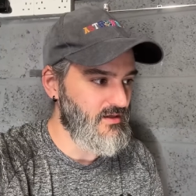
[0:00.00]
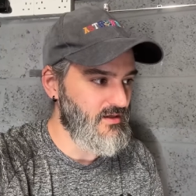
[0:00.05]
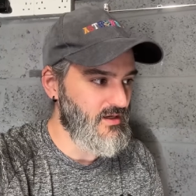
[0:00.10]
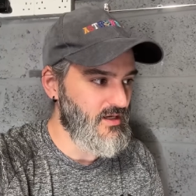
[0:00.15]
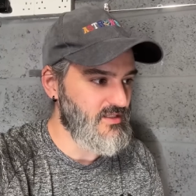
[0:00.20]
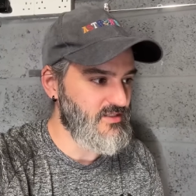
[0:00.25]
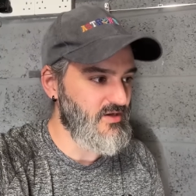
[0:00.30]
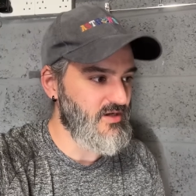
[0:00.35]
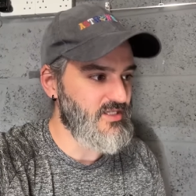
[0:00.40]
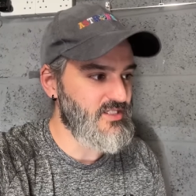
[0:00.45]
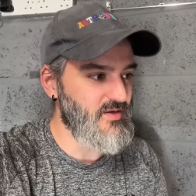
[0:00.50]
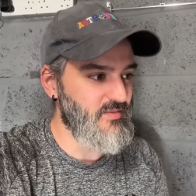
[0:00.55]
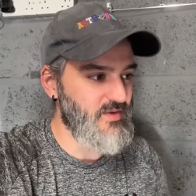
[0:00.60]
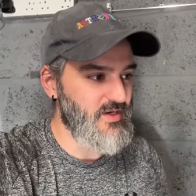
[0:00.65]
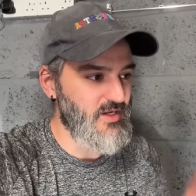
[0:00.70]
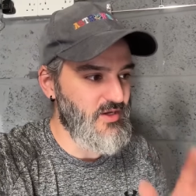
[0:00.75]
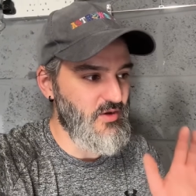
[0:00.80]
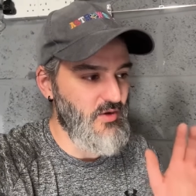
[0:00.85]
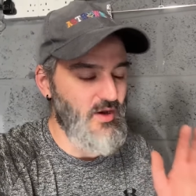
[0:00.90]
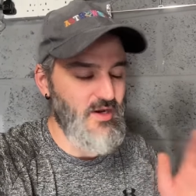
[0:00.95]
It's like
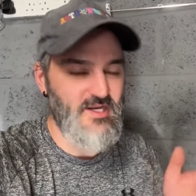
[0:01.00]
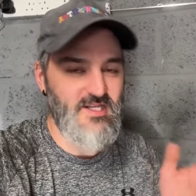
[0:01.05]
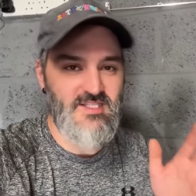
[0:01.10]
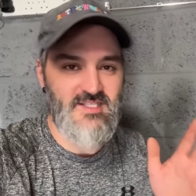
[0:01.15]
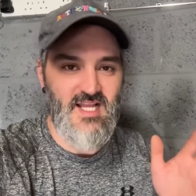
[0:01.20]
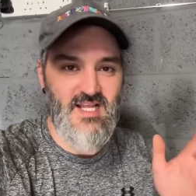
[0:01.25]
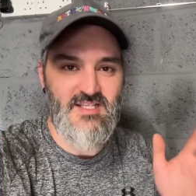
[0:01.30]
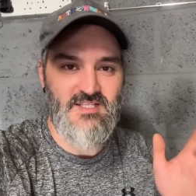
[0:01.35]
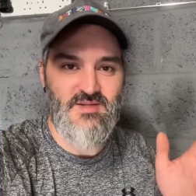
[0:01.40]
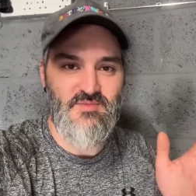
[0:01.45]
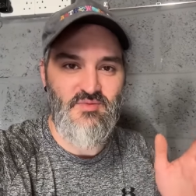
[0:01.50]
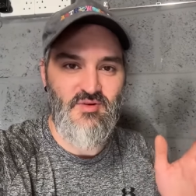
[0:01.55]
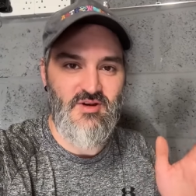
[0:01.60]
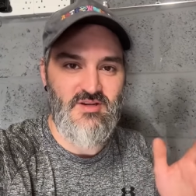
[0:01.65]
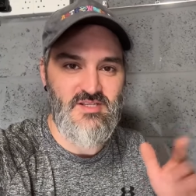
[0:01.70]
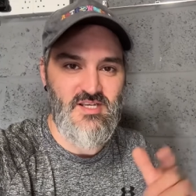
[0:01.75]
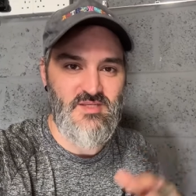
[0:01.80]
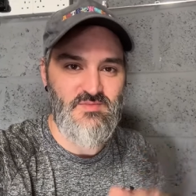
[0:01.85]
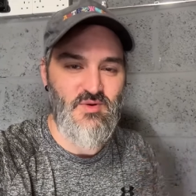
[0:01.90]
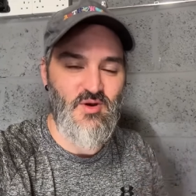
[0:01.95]
somebody who understands the
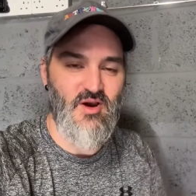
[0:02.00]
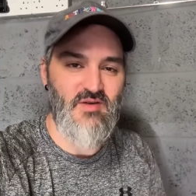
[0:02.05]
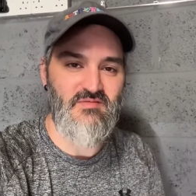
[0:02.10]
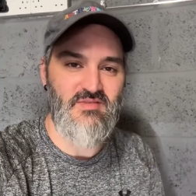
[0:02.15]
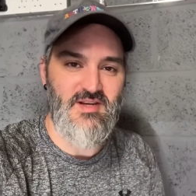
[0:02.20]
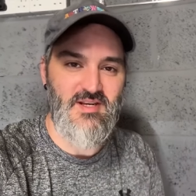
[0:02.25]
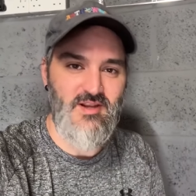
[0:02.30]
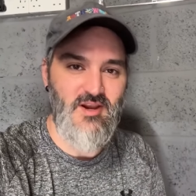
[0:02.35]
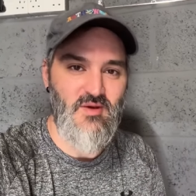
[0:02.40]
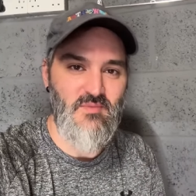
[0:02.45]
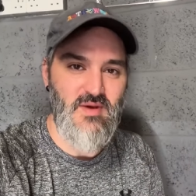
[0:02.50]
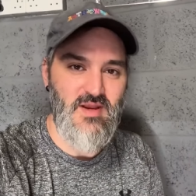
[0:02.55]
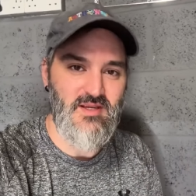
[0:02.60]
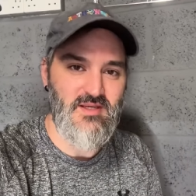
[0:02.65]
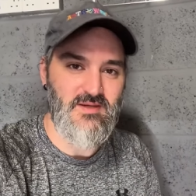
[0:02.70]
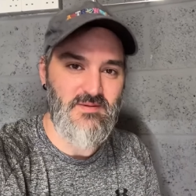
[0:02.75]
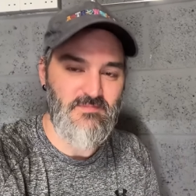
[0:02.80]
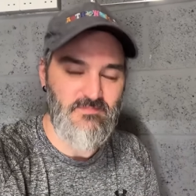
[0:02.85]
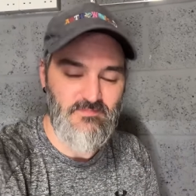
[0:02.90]
process behind video making.